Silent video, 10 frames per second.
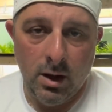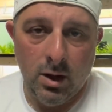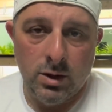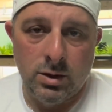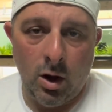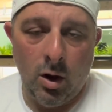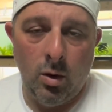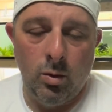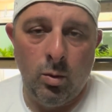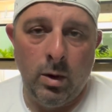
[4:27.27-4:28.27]

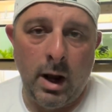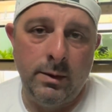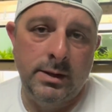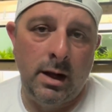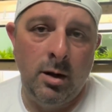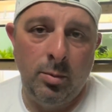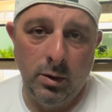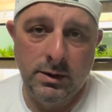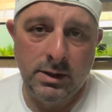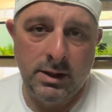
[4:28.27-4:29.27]
So when I was setting up
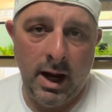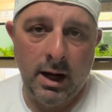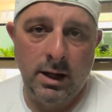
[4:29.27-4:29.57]
Bruce's tank,